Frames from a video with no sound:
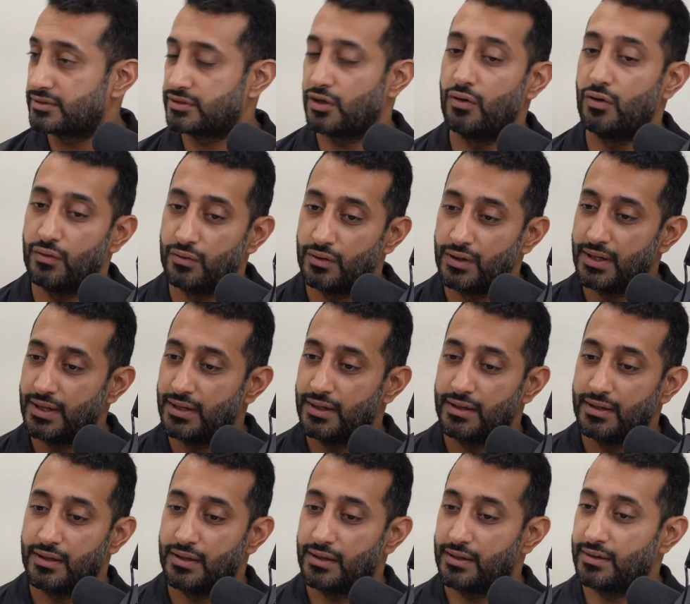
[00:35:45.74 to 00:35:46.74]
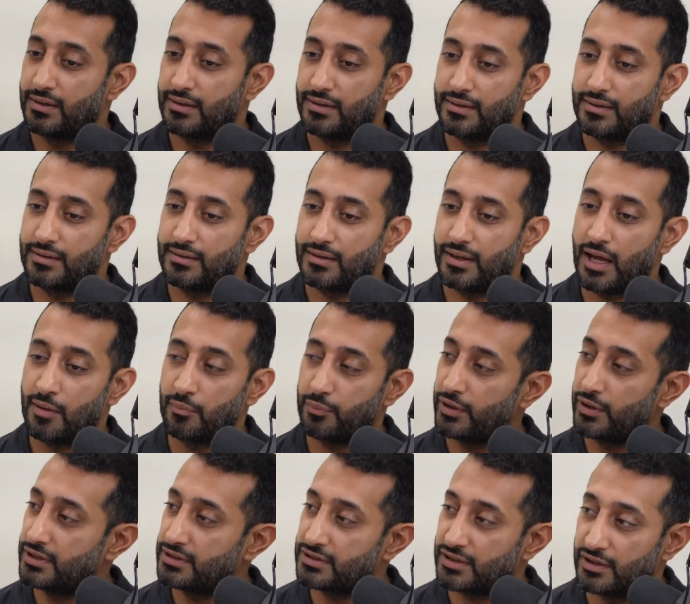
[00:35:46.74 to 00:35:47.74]
So I'm
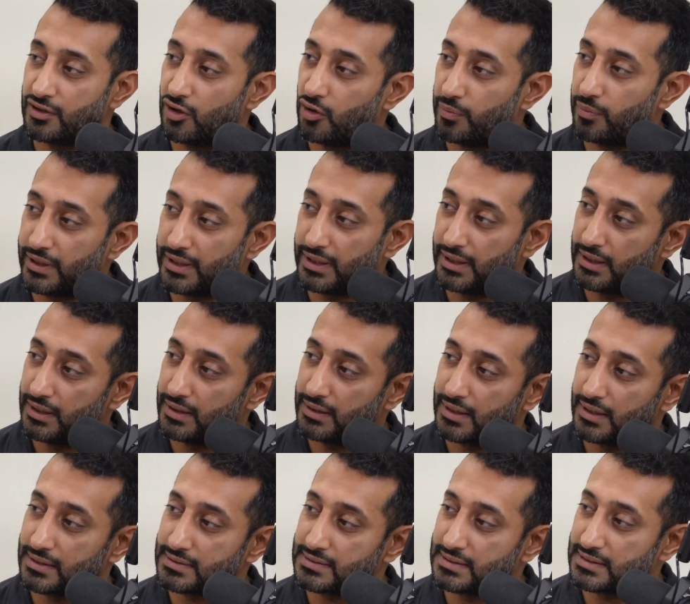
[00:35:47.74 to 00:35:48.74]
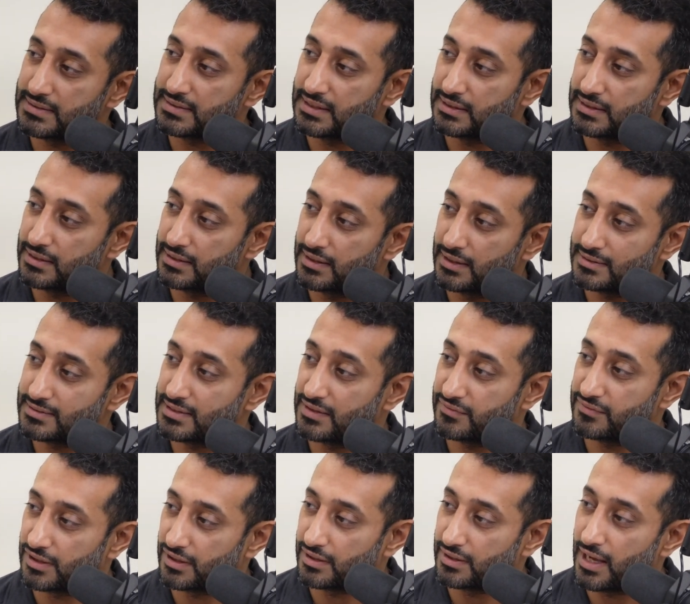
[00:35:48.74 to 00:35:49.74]
pretty sure nobody that's listening to this,
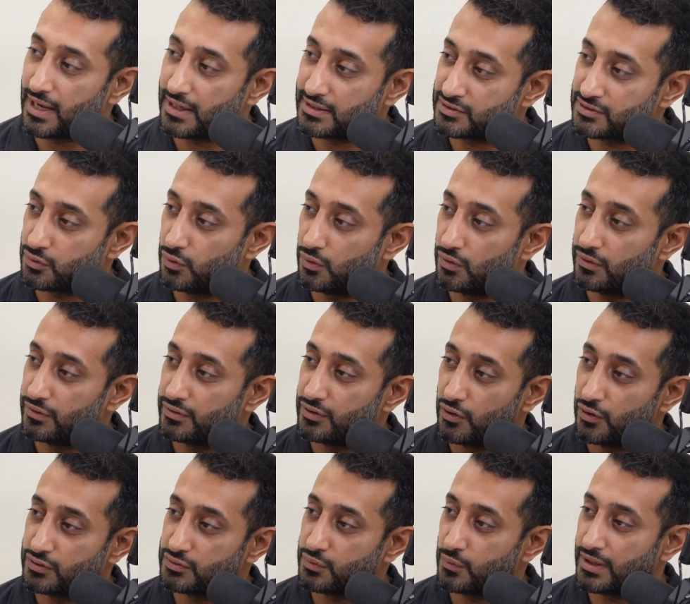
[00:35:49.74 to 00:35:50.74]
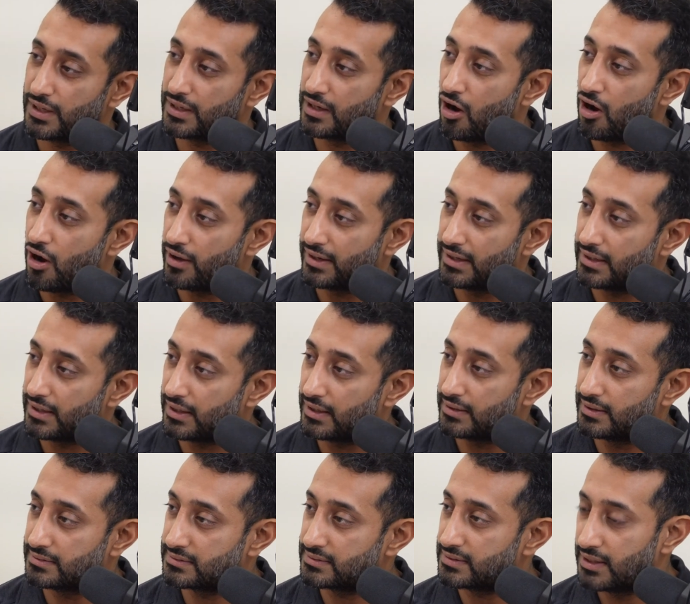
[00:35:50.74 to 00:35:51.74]
if they're in high school, knows what an audit
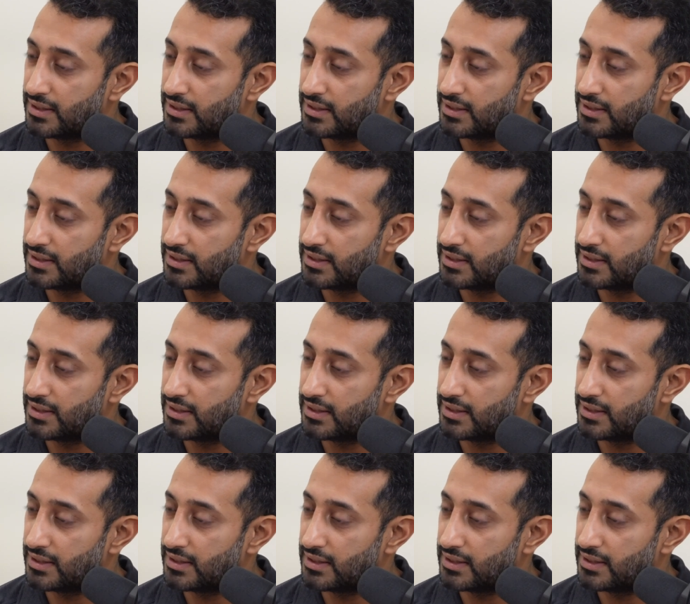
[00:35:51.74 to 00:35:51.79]
is.